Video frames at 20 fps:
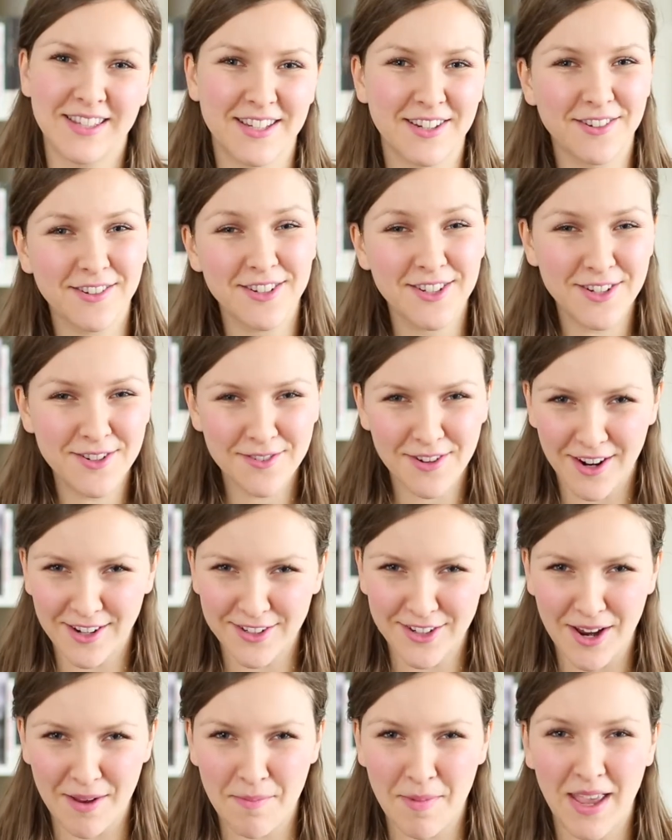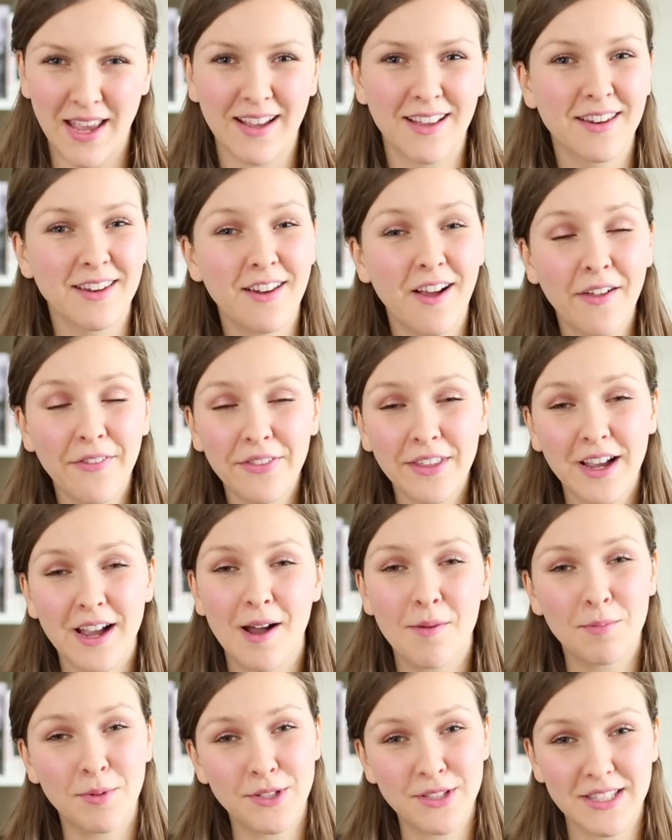02.jpg, not the
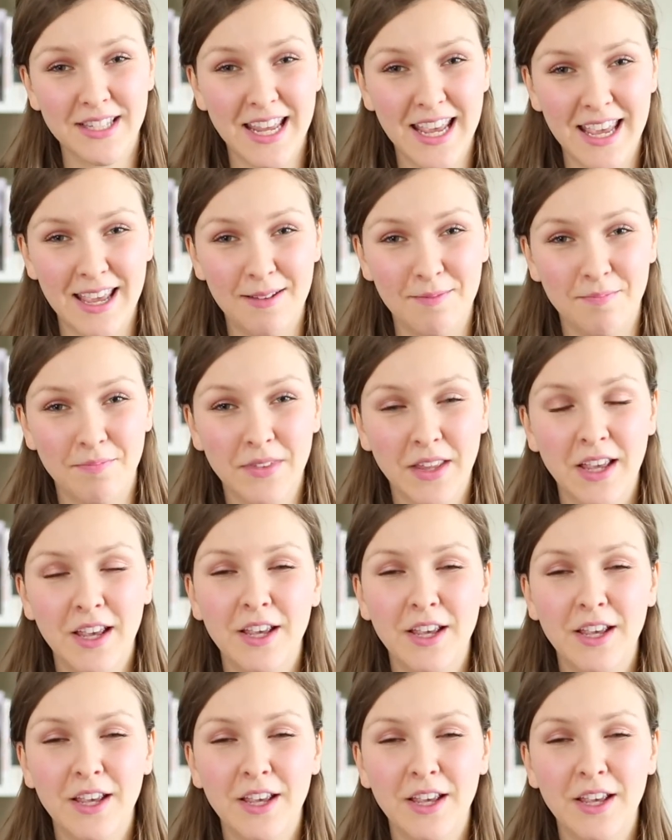couple's name.